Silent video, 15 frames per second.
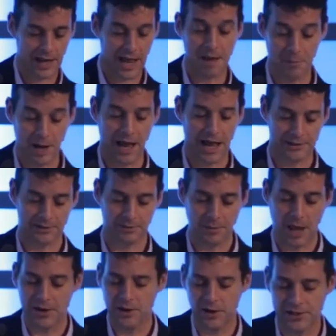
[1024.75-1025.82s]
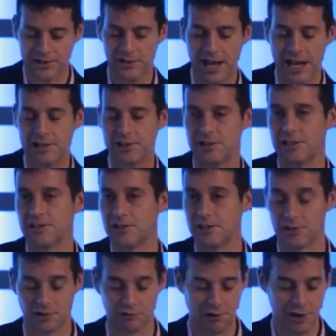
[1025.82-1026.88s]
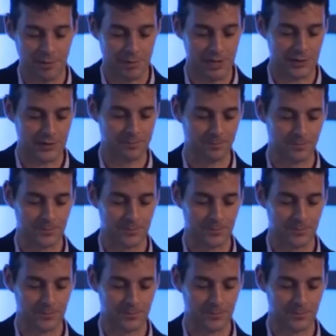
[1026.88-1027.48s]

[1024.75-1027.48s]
Emma, has a nice analogy to describe this.